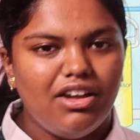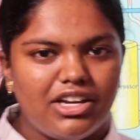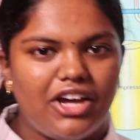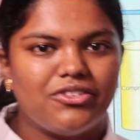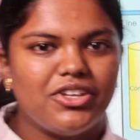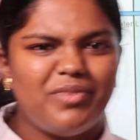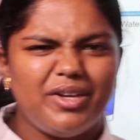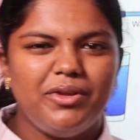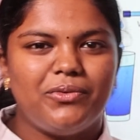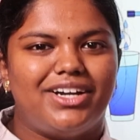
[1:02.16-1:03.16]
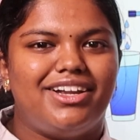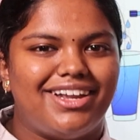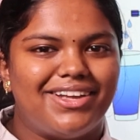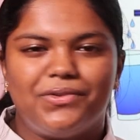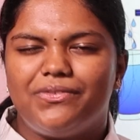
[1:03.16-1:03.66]
Now you might be
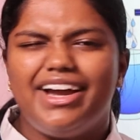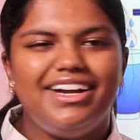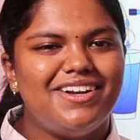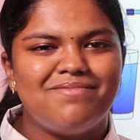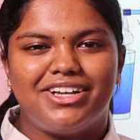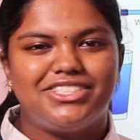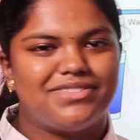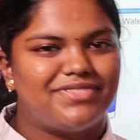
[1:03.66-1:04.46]
wondering, why did a bunch of